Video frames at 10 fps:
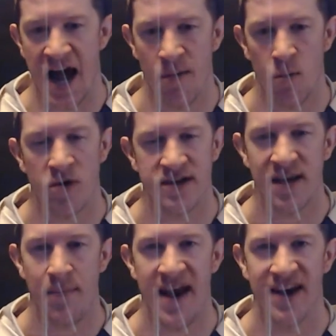what is their
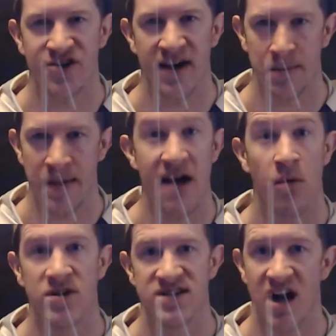penetrating power, and
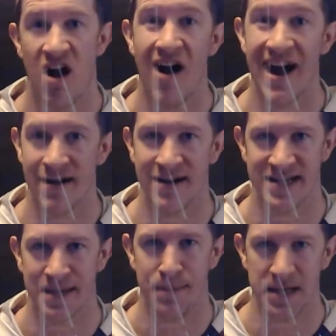what is their ionizing
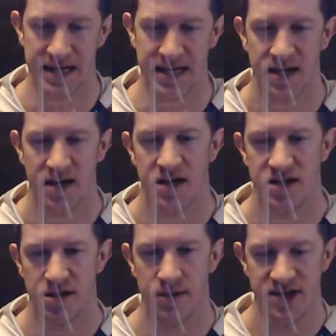ability.
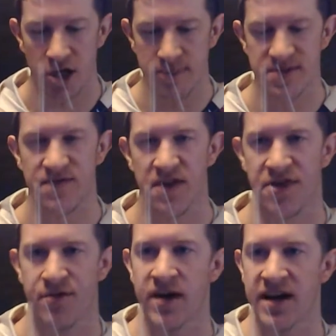So in terms of the
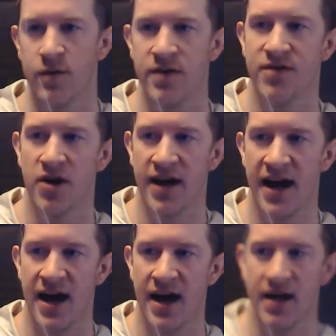three, if we've got
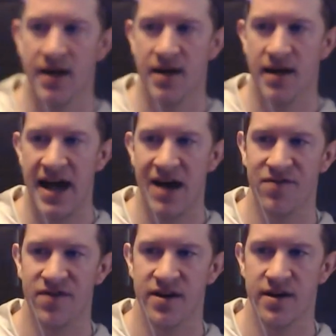our
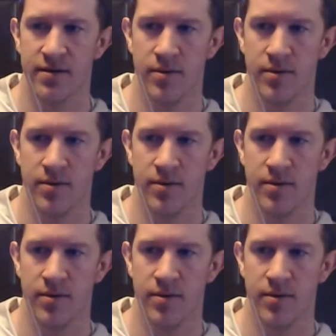alpha,